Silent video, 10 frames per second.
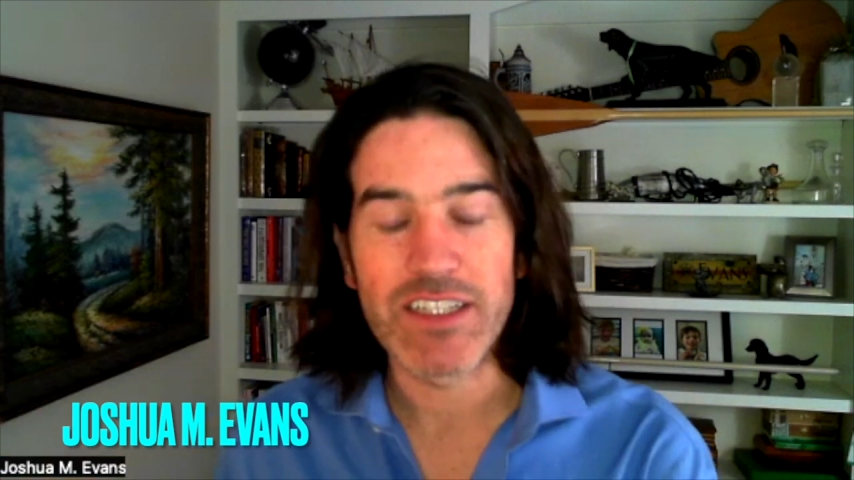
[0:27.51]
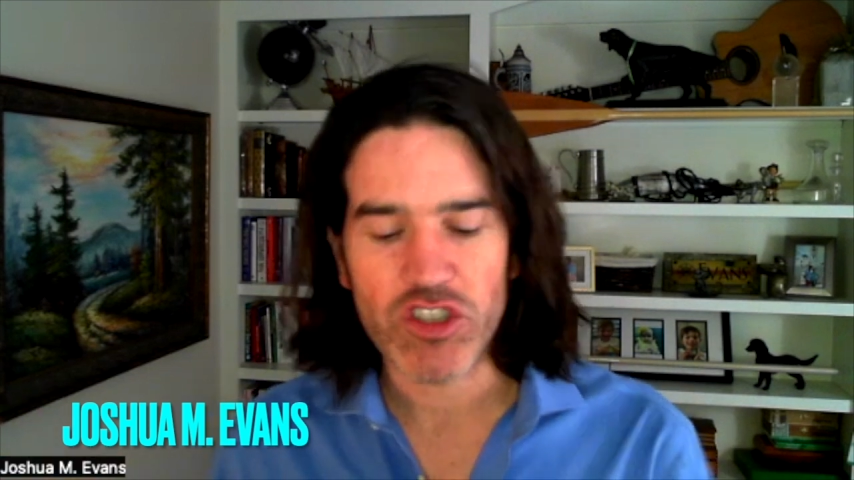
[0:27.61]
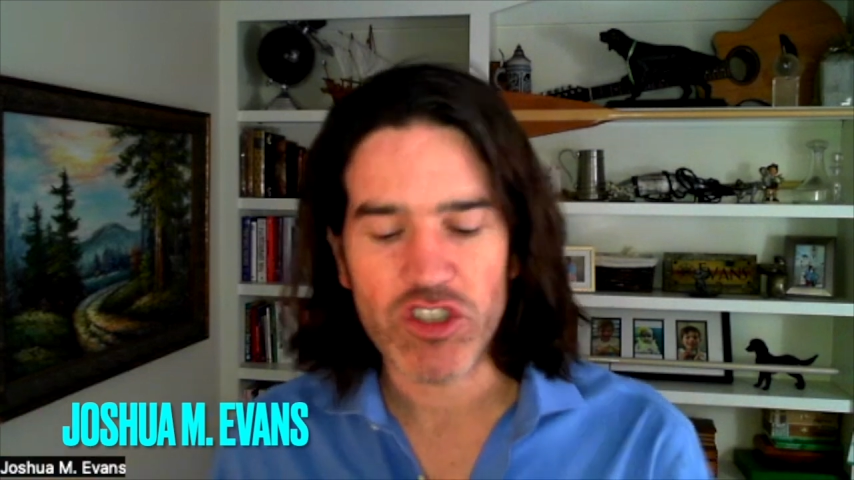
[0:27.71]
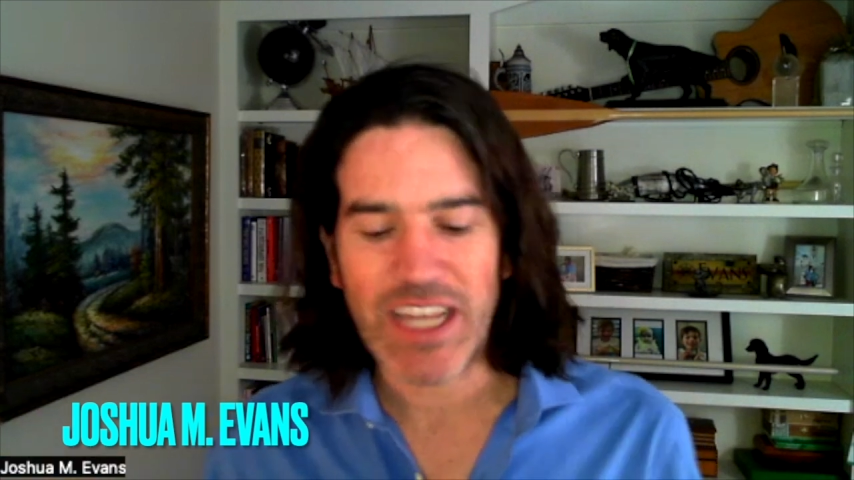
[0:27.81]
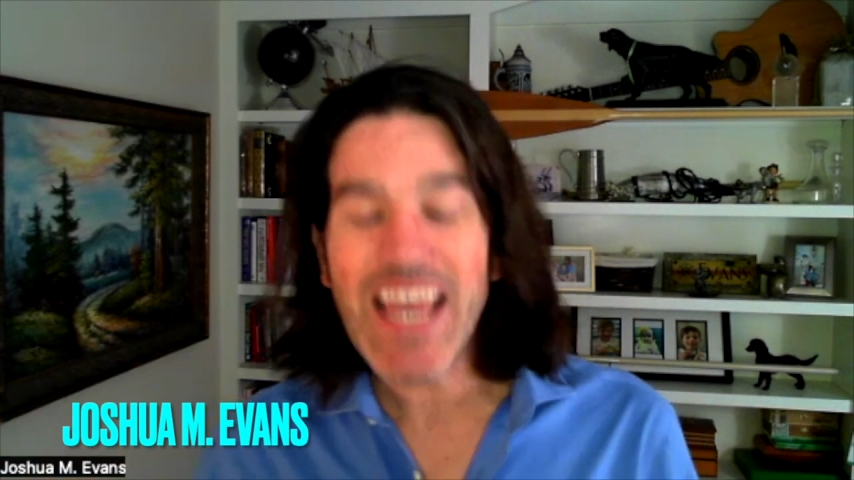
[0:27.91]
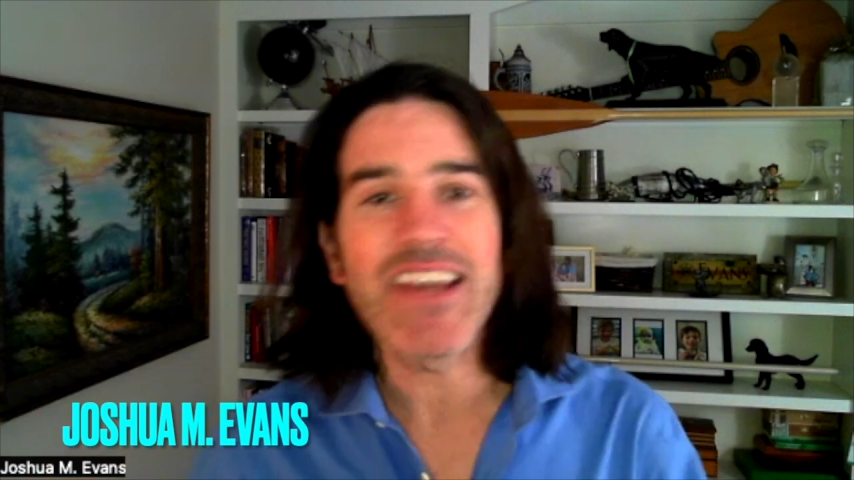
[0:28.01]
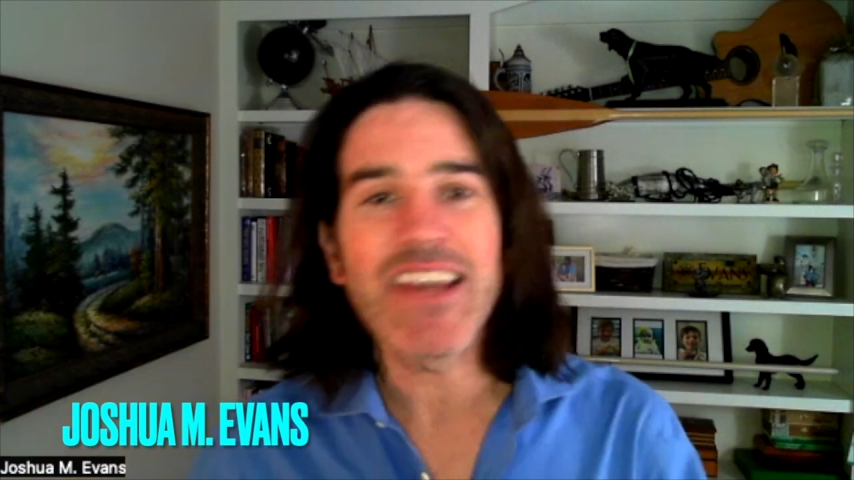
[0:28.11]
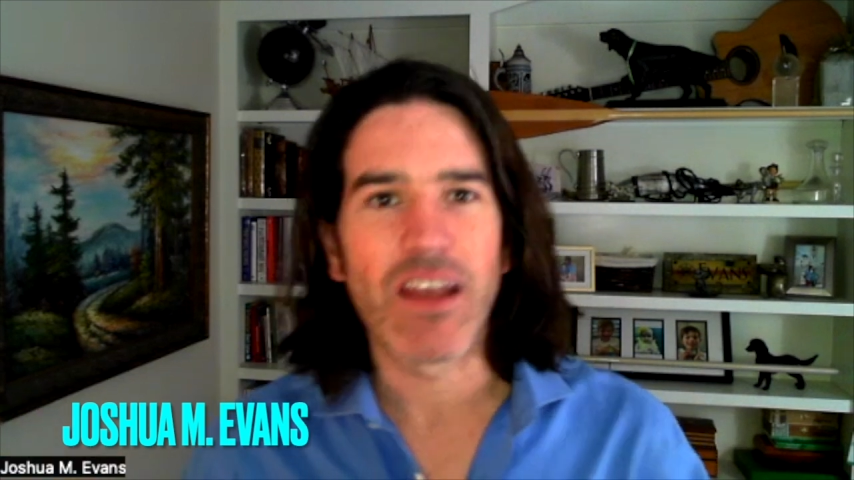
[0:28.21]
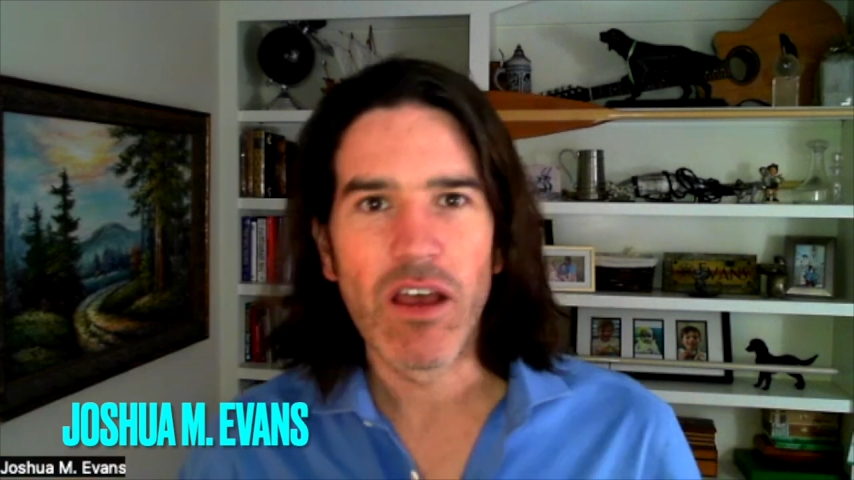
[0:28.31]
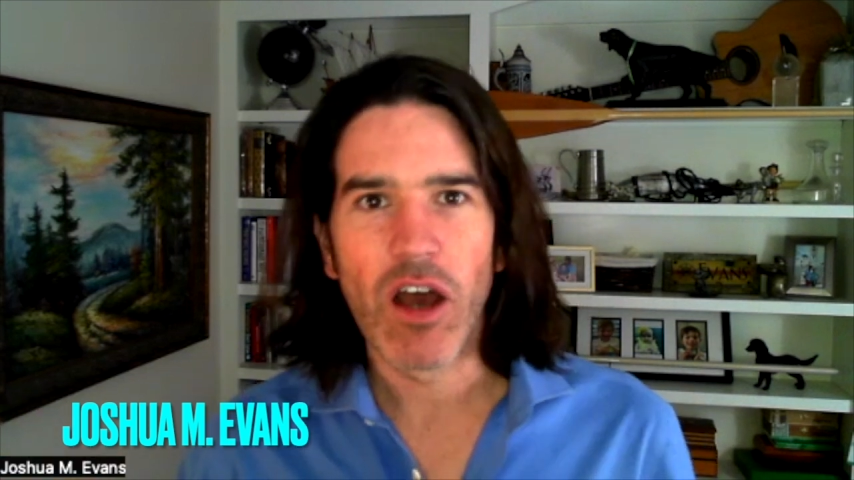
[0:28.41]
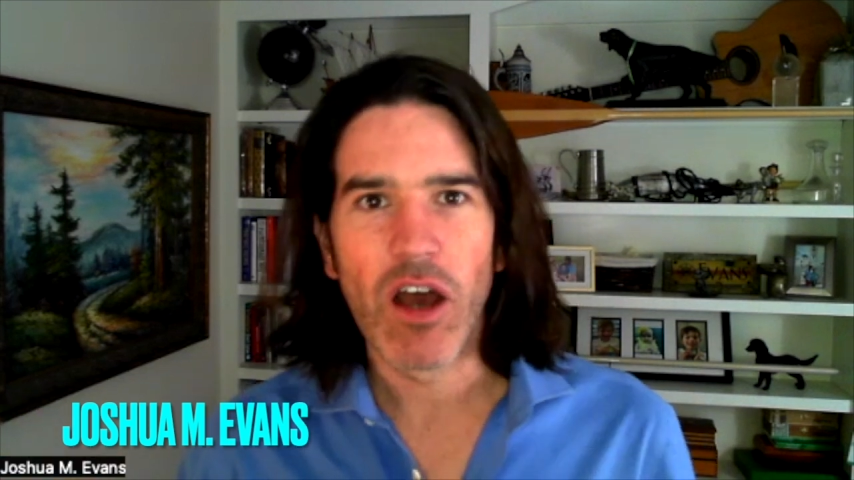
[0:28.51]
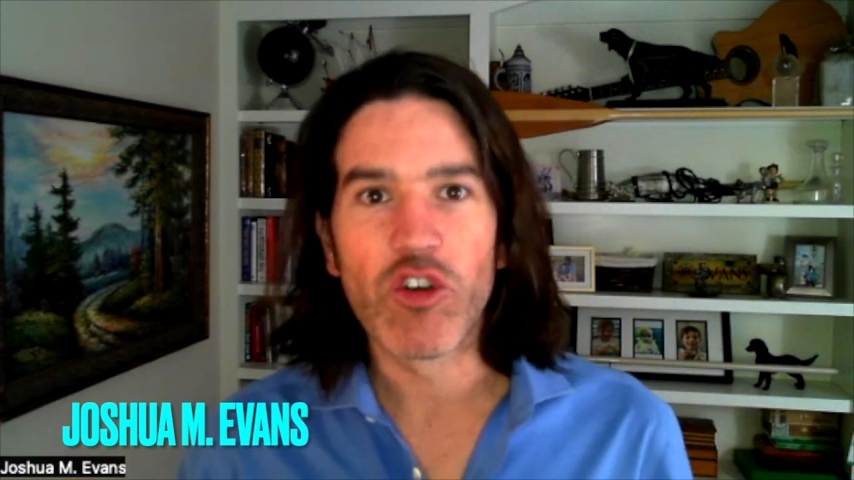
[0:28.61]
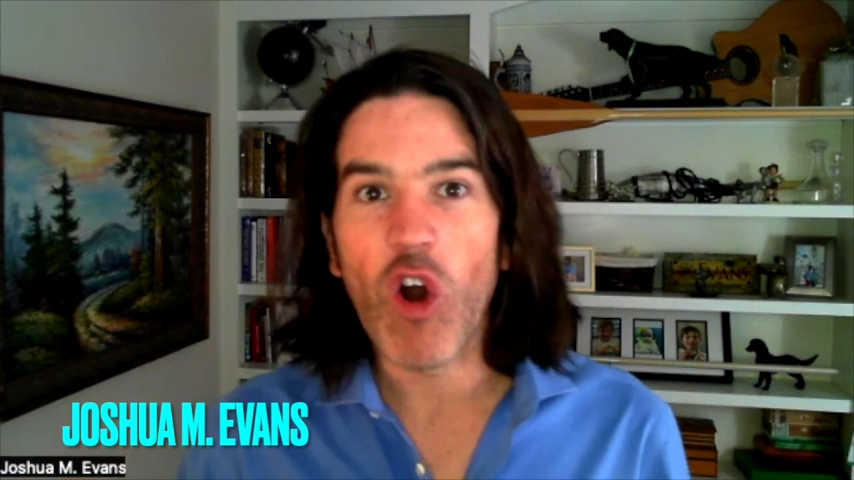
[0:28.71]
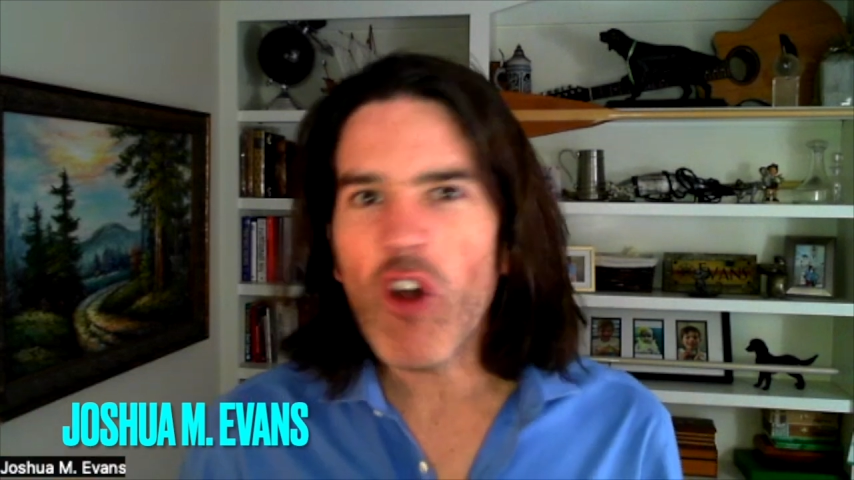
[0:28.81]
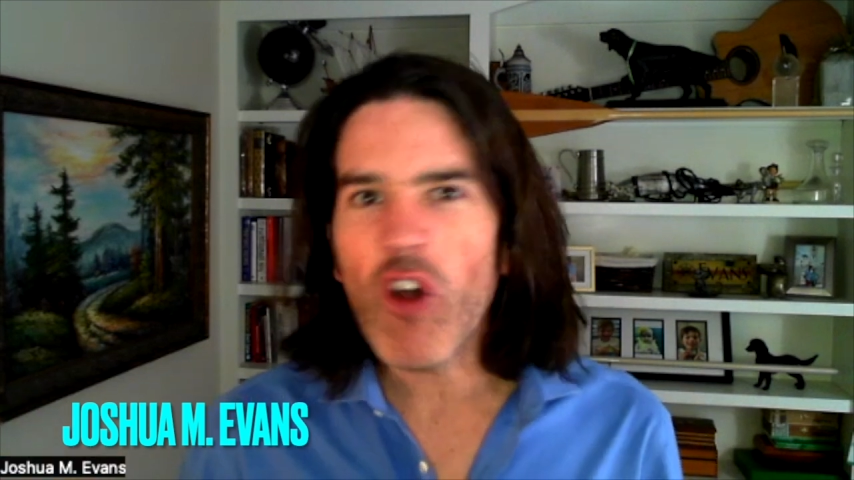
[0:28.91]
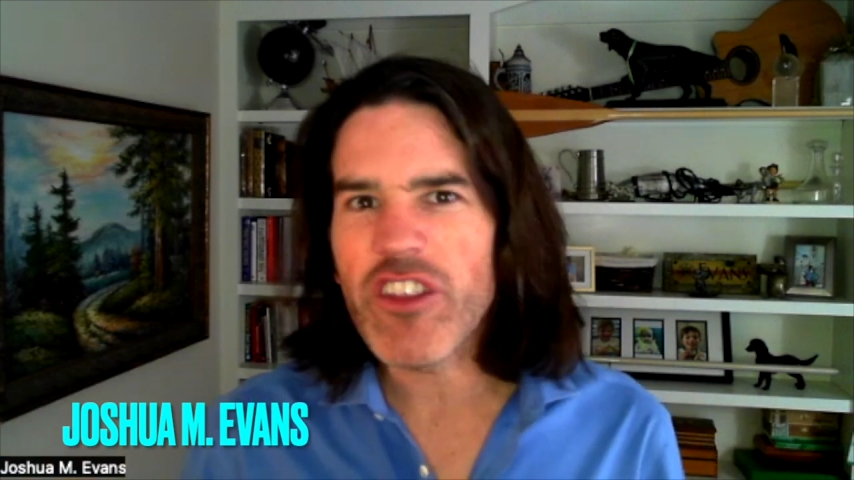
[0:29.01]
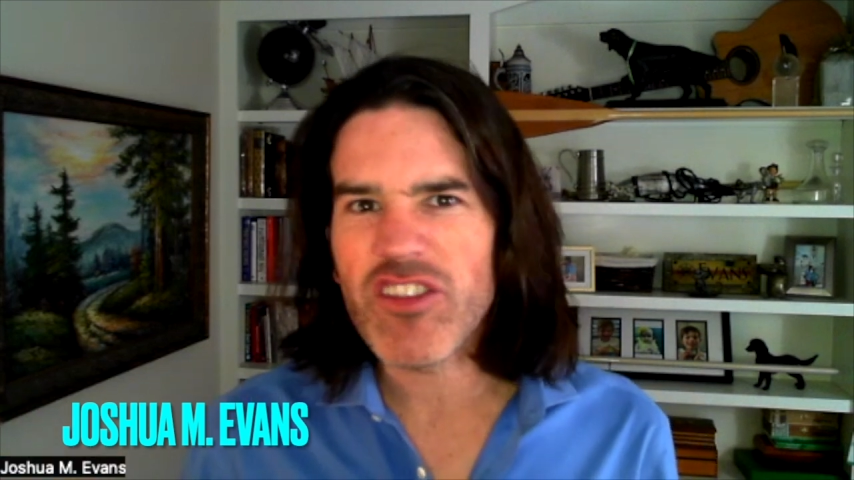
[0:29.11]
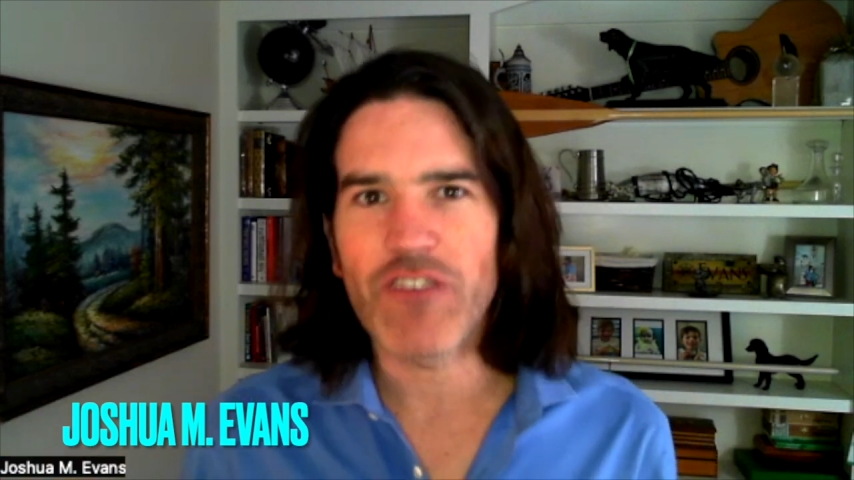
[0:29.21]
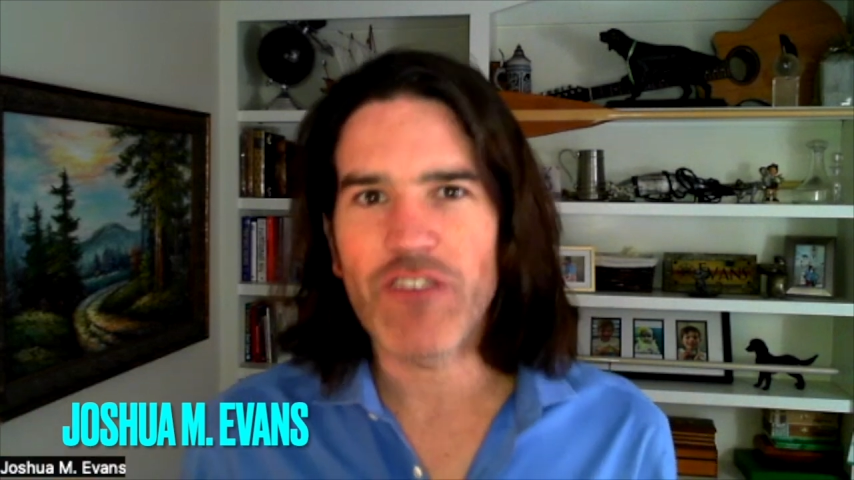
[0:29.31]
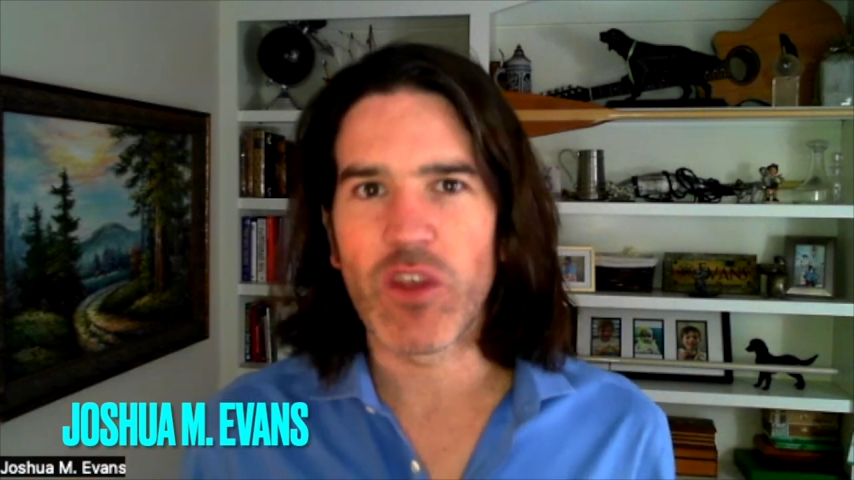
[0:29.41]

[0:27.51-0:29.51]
It's just hidden under all the stuff